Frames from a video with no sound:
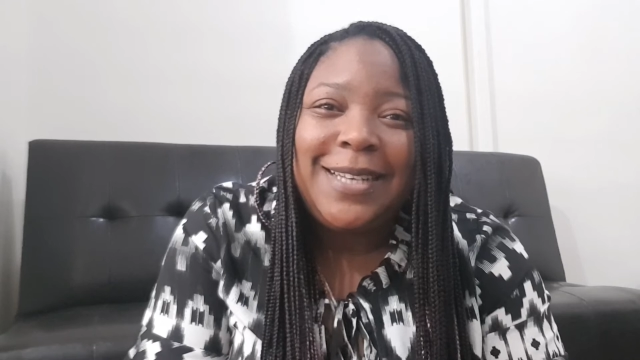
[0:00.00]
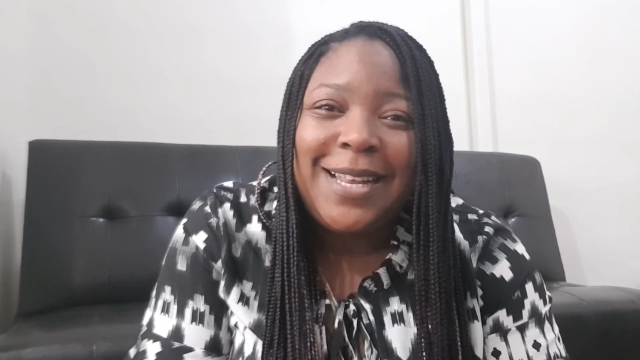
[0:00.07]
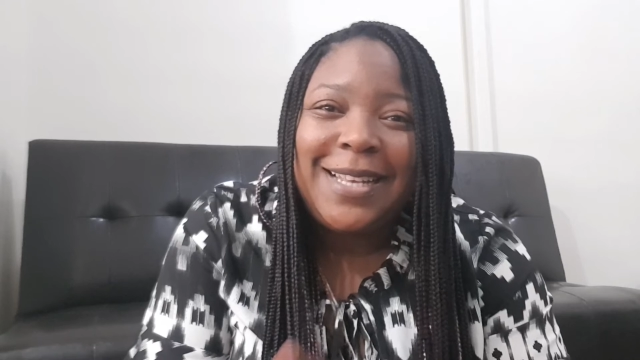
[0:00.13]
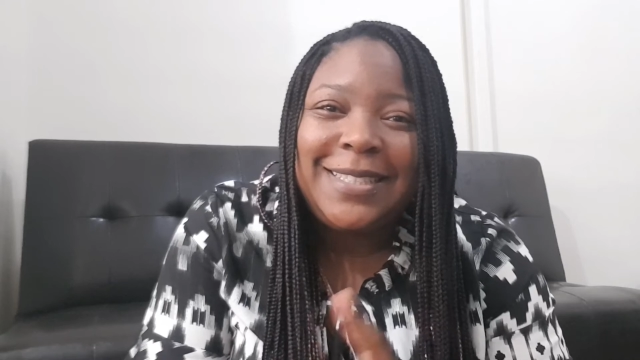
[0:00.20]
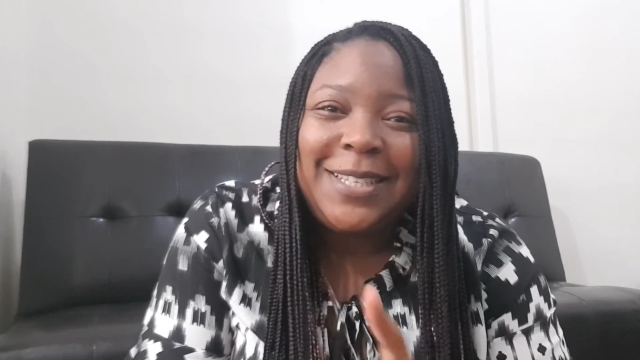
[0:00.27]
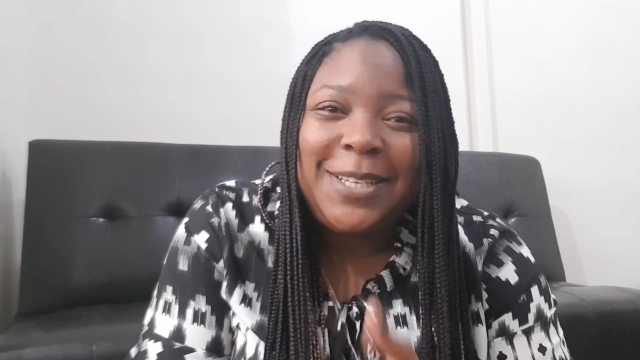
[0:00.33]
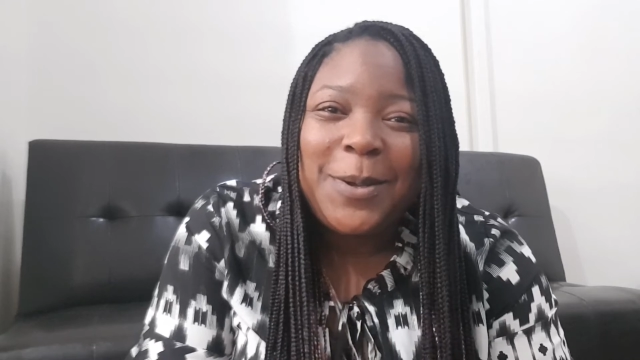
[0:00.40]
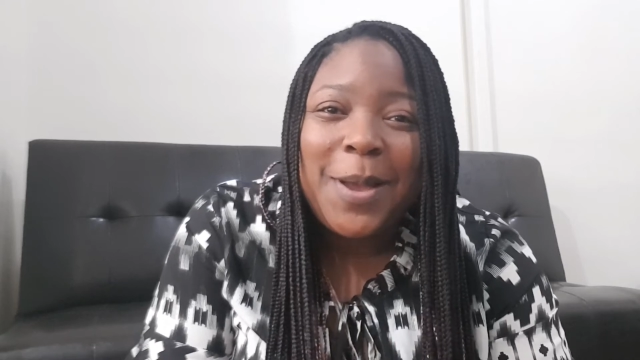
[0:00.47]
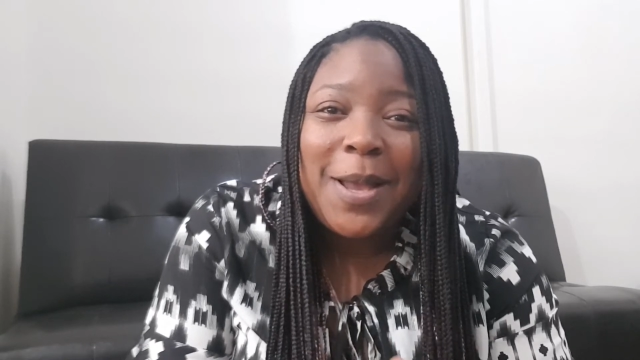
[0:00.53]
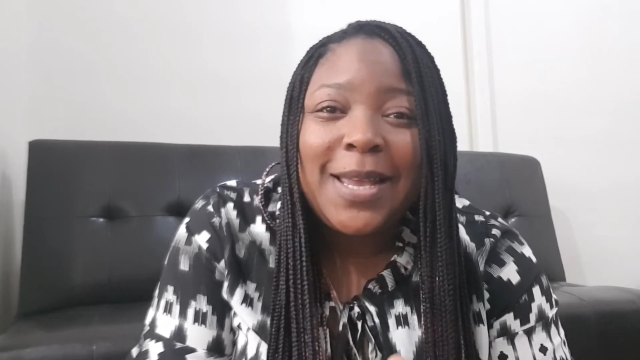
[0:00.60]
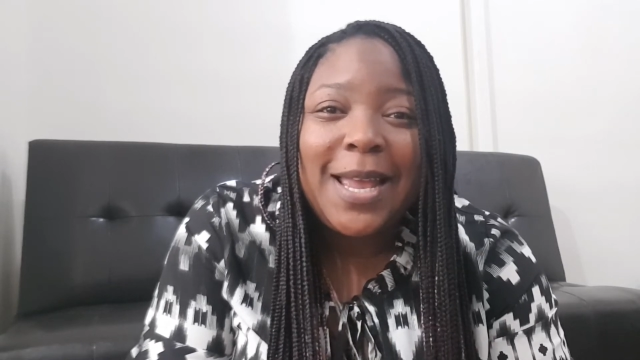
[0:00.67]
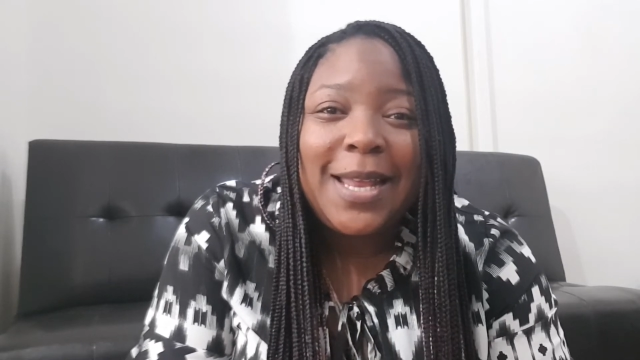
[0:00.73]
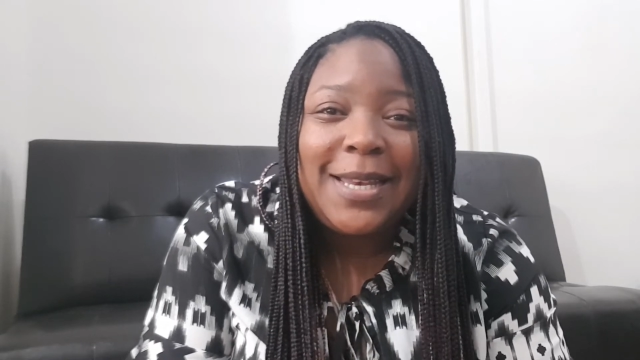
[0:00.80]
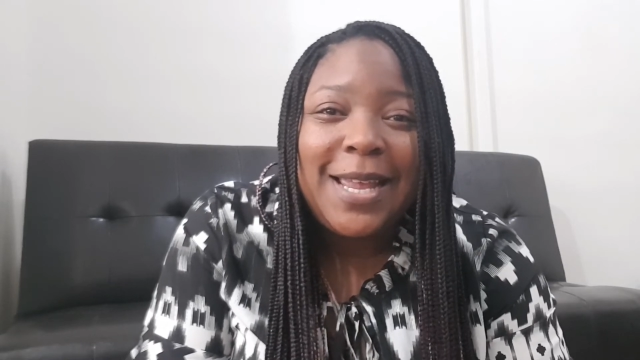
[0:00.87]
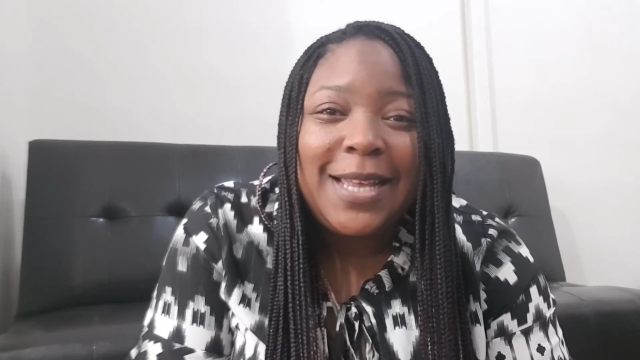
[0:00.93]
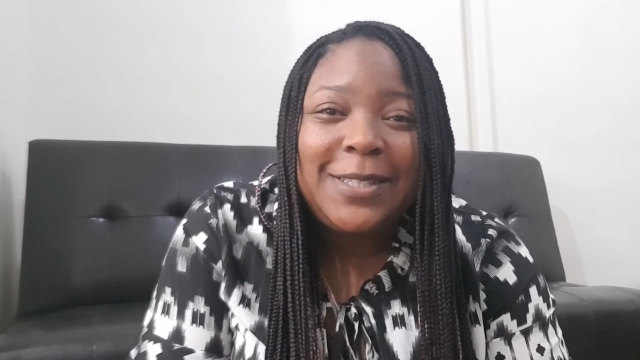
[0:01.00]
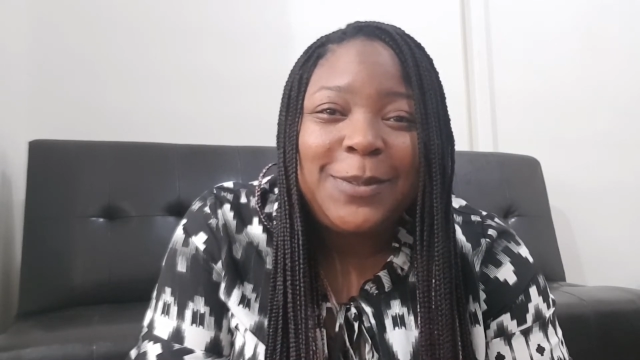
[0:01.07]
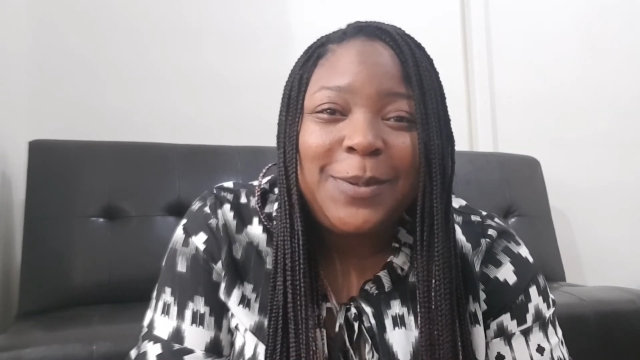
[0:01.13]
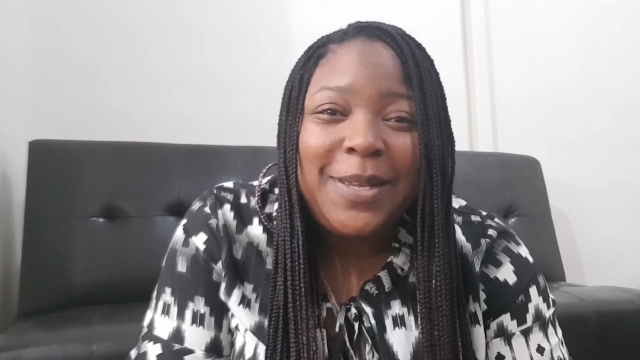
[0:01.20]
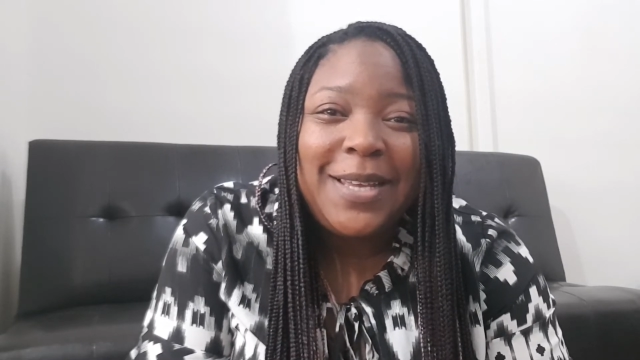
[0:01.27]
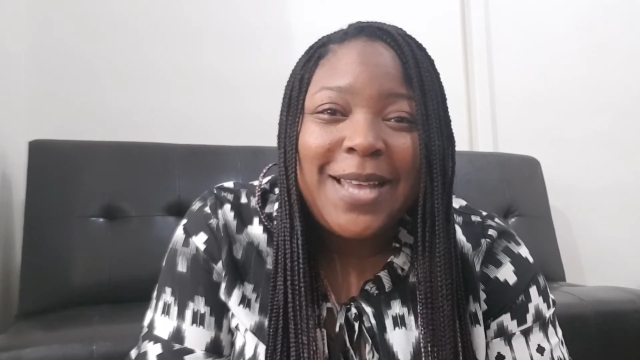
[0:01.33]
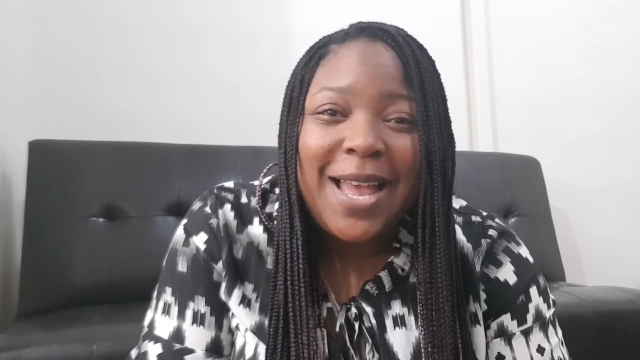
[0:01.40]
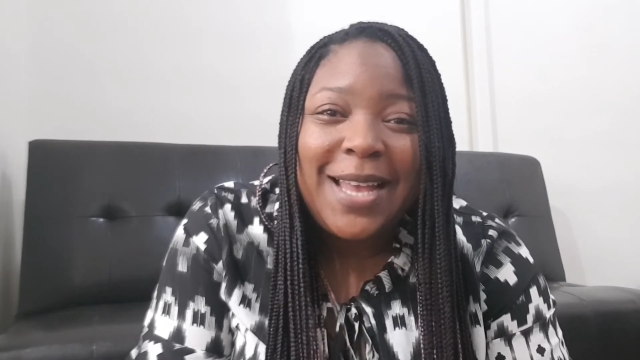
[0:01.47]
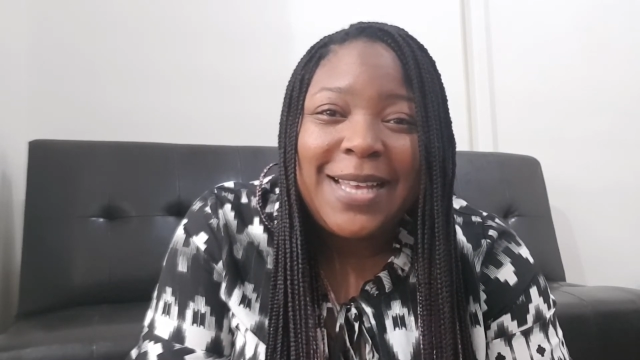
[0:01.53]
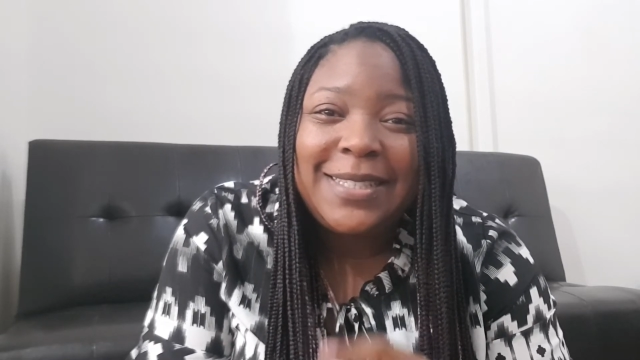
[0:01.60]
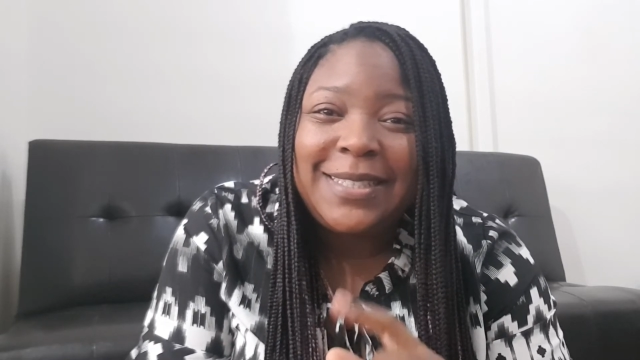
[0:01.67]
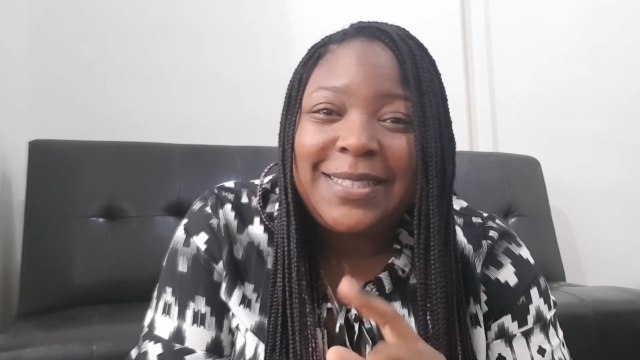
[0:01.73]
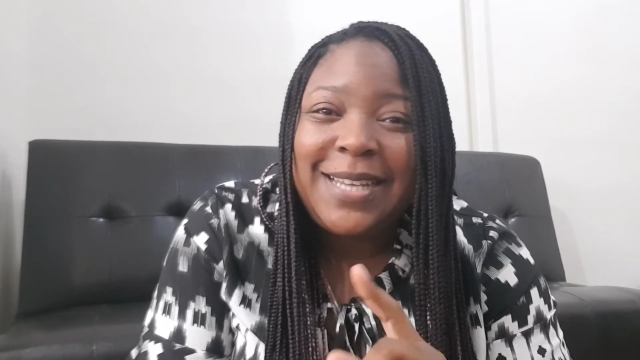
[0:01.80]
I see you again next week, guys,